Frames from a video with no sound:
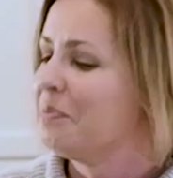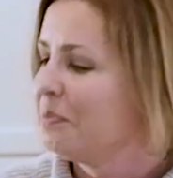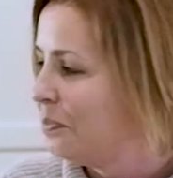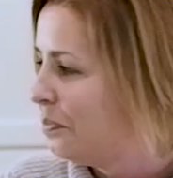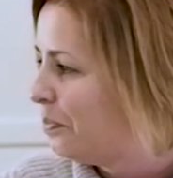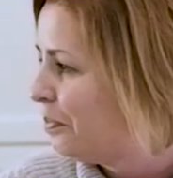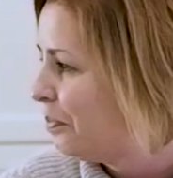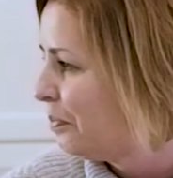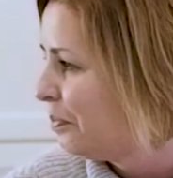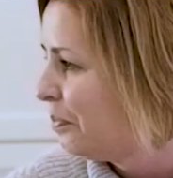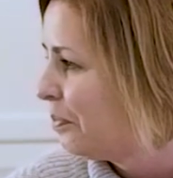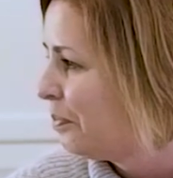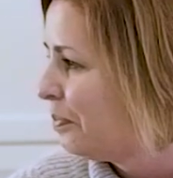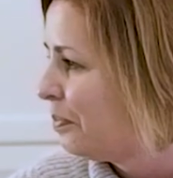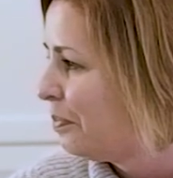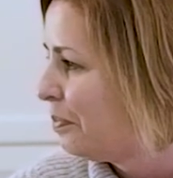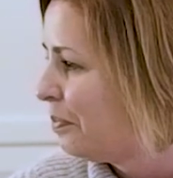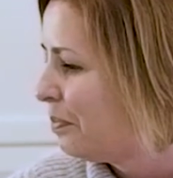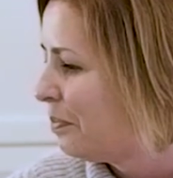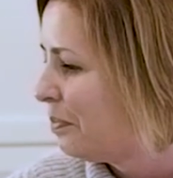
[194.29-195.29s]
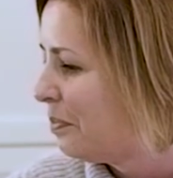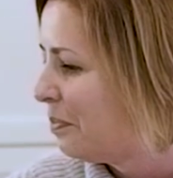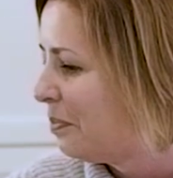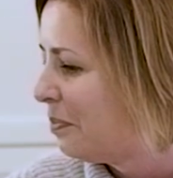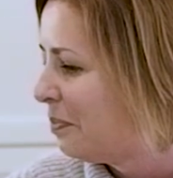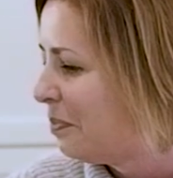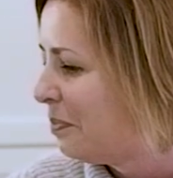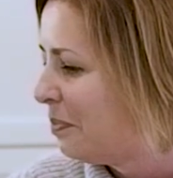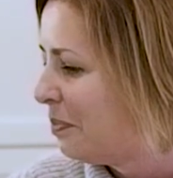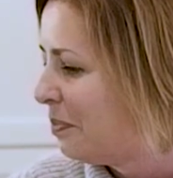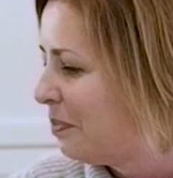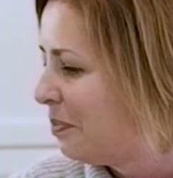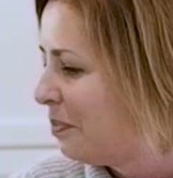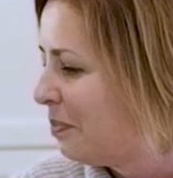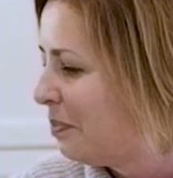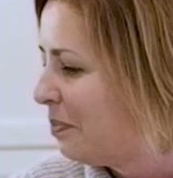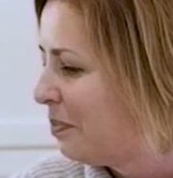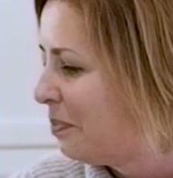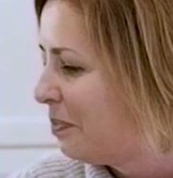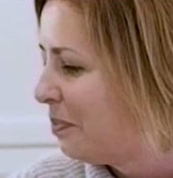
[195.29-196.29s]

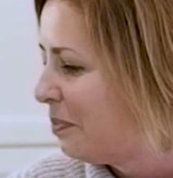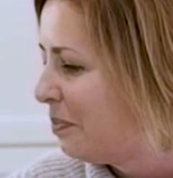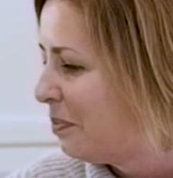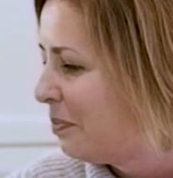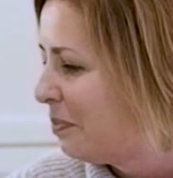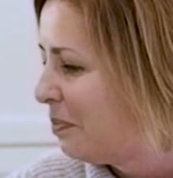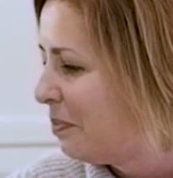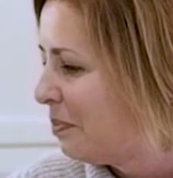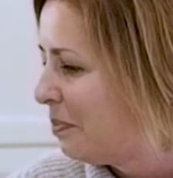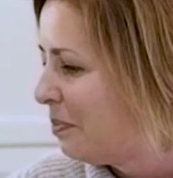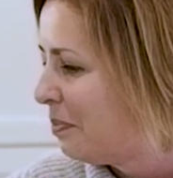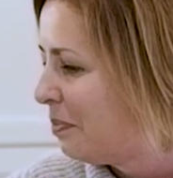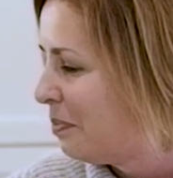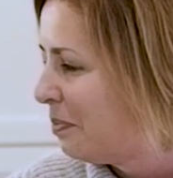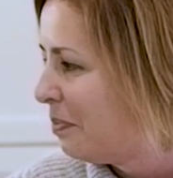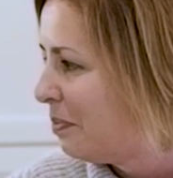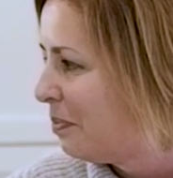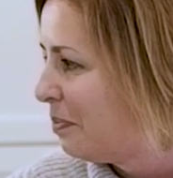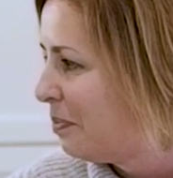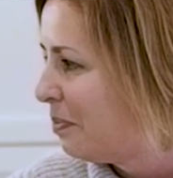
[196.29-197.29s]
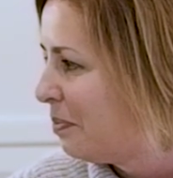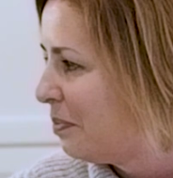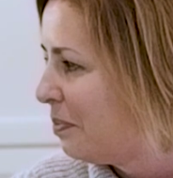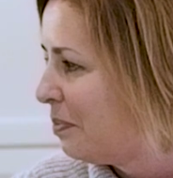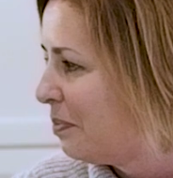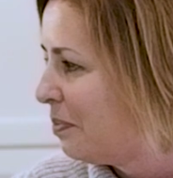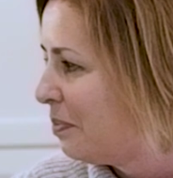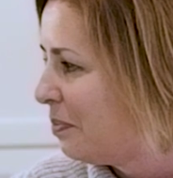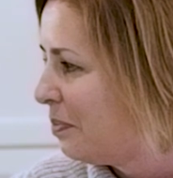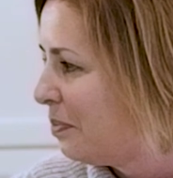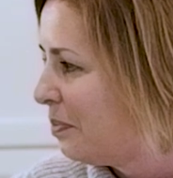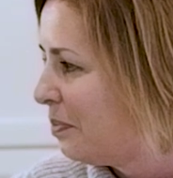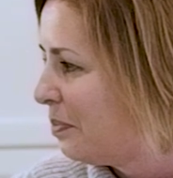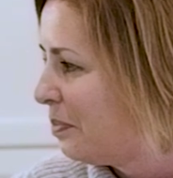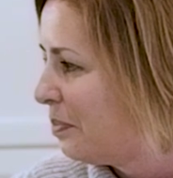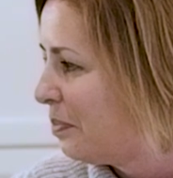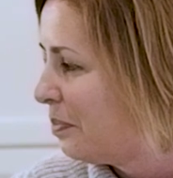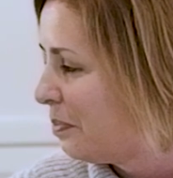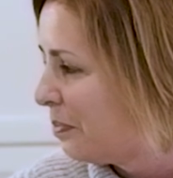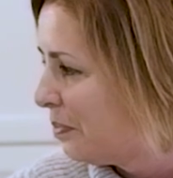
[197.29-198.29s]

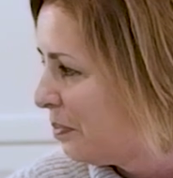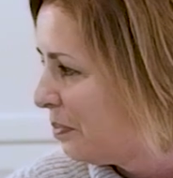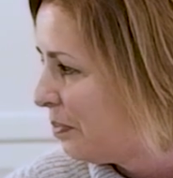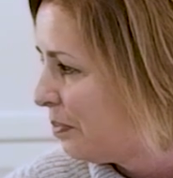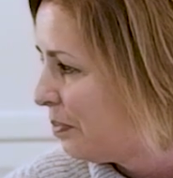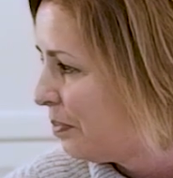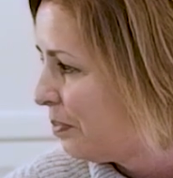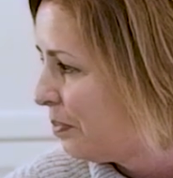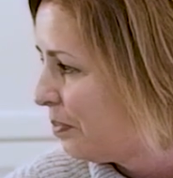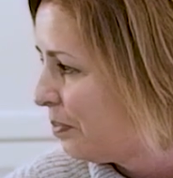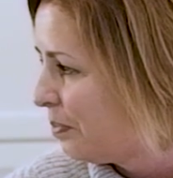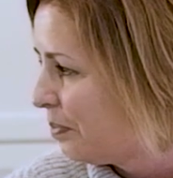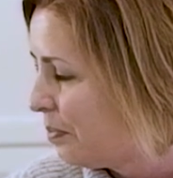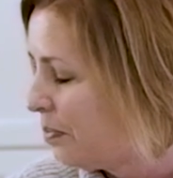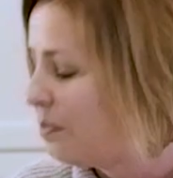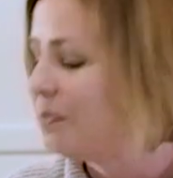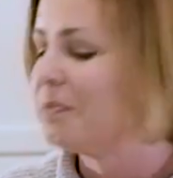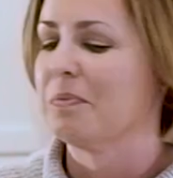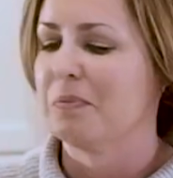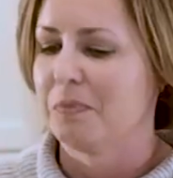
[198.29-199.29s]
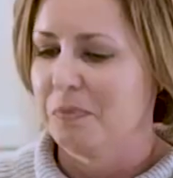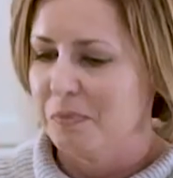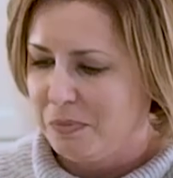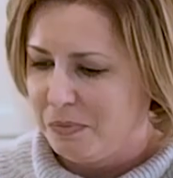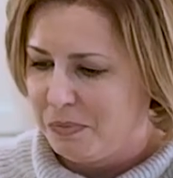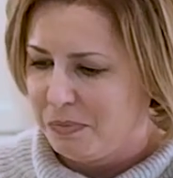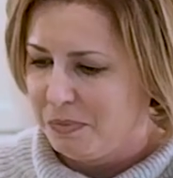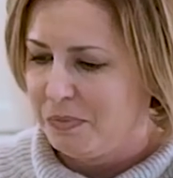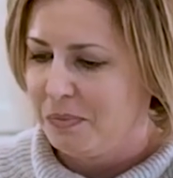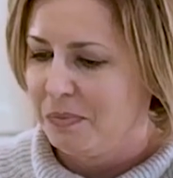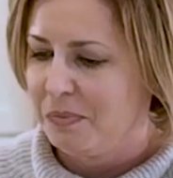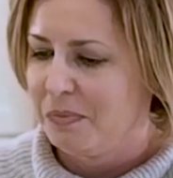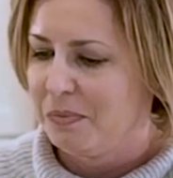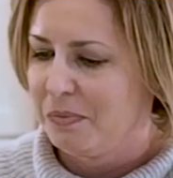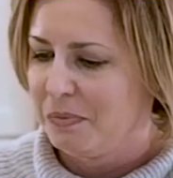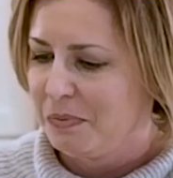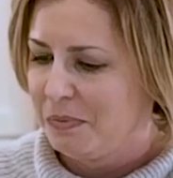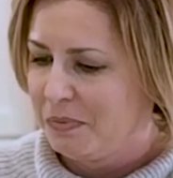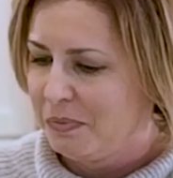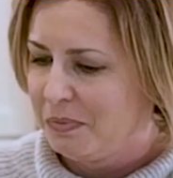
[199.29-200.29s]

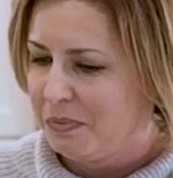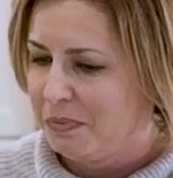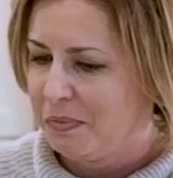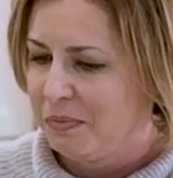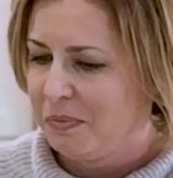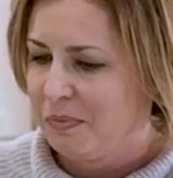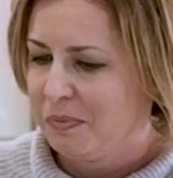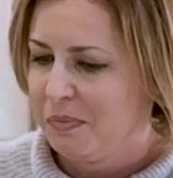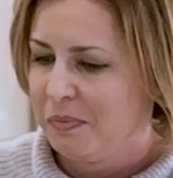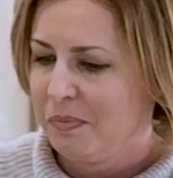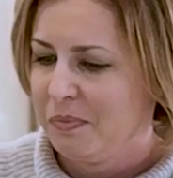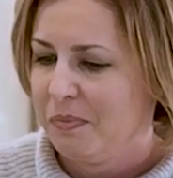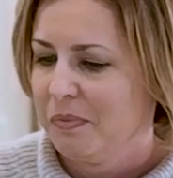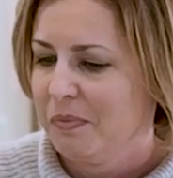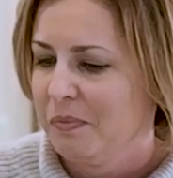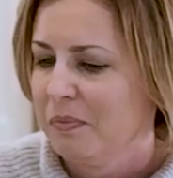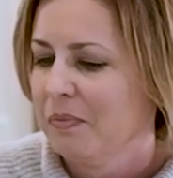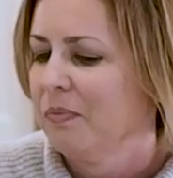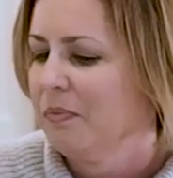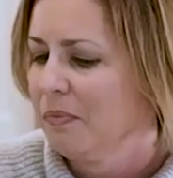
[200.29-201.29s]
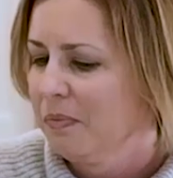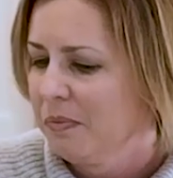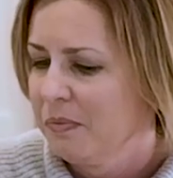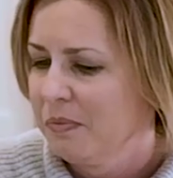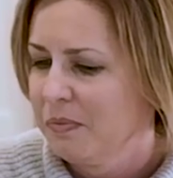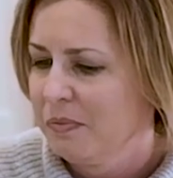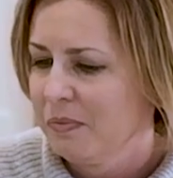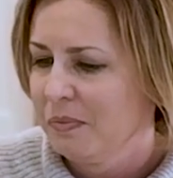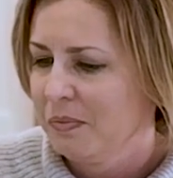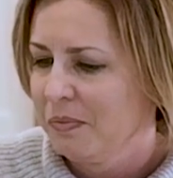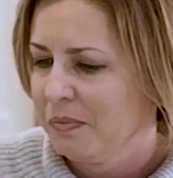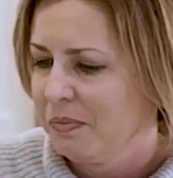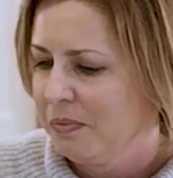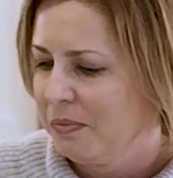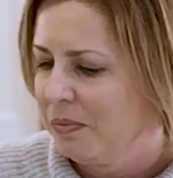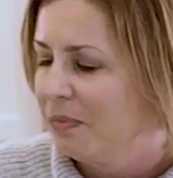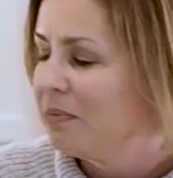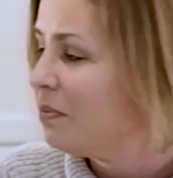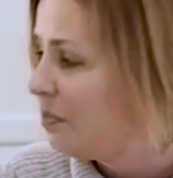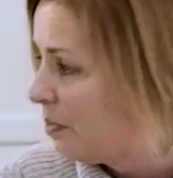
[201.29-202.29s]
The person shown says nothing.